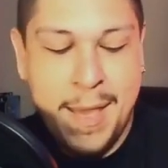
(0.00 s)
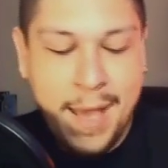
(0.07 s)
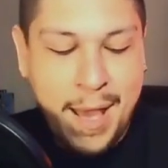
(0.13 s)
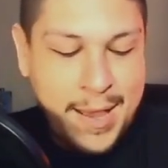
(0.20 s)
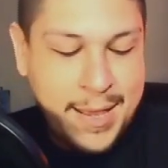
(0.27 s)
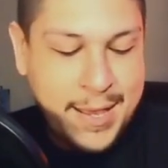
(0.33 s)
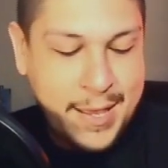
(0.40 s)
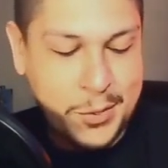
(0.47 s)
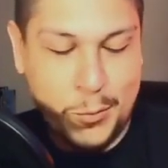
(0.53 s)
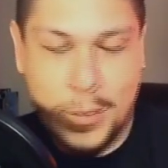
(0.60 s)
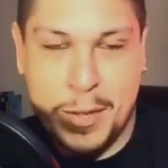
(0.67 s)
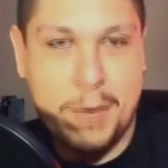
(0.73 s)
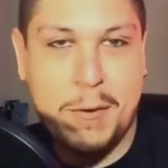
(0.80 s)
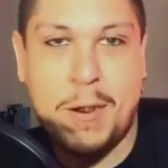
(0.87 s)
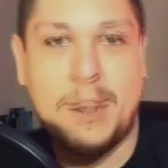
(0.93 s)
I guess we
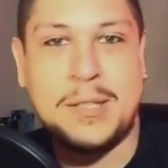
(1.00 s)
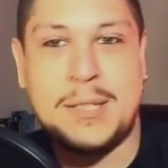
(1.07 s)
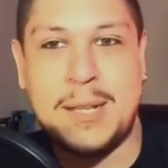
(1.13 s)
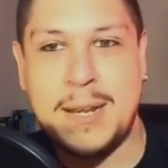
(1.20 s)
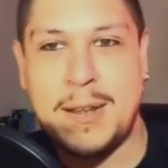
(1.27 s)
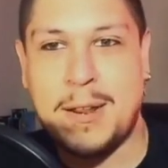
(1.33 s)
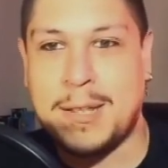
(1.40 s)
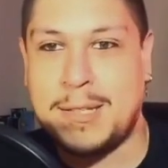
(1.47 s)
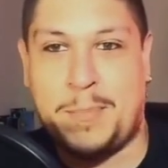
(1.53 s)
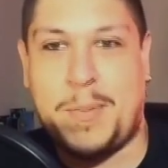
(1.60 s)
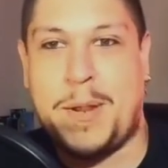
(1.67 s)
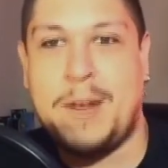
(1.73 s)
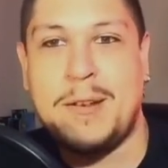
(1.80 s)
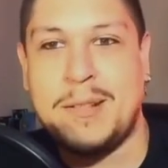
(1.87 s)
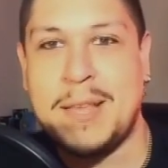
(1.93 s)
are all done here because
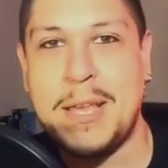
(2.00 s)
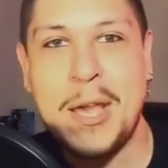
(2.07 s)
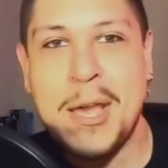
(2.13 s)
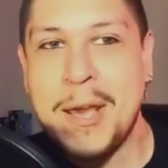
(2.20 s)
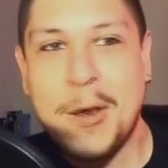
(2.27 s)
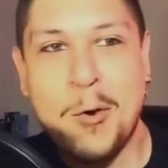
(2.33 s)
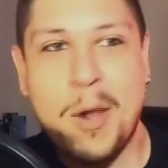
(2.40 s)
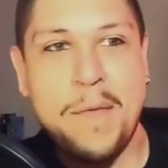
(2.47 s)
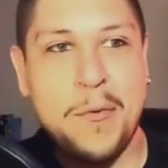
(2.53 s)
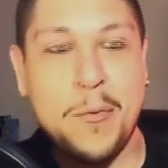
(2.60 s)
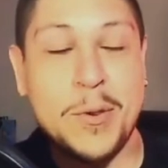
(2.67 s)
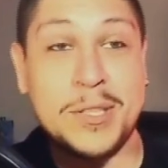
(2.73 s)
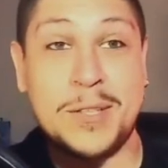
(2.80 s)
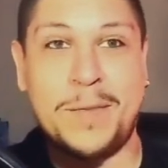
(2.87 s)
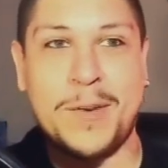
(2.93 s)
apparently whoever
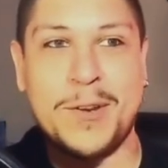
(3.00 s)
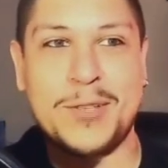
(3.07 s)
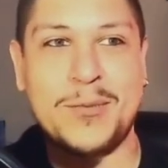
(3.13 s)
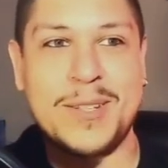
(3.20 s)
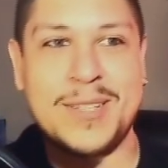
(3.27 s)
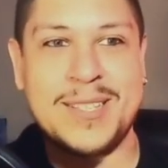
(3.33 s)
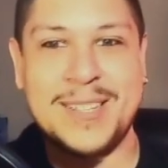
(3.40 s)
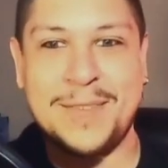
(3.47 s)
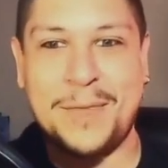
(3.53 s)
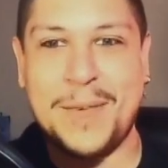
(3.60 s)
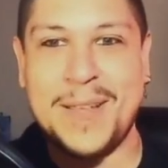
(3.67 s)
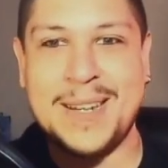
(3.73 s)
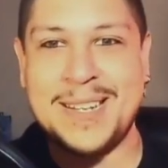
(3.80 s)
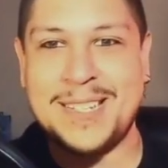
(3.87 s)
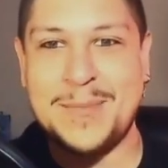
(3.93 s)
was the first one to
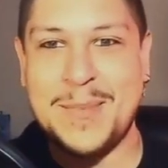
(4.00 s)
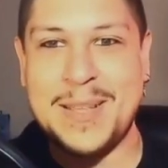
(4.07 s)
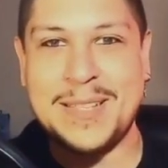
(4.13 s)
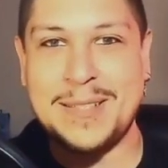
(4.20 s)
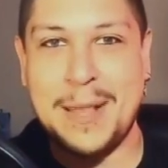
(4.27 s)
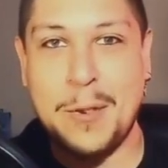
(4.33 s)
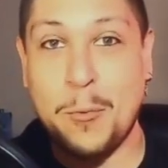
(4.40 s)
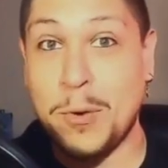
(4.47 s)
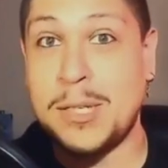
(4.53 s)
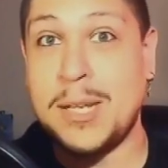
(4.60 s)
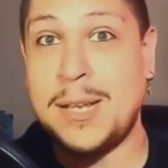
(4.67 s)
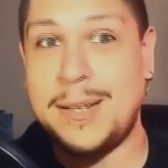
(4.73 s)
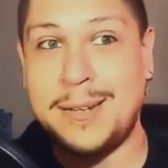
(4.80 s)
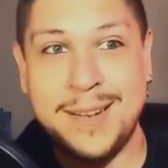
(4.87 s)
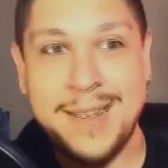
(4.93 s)
finish means like we're
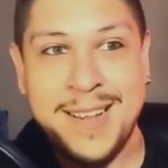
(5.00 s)
done.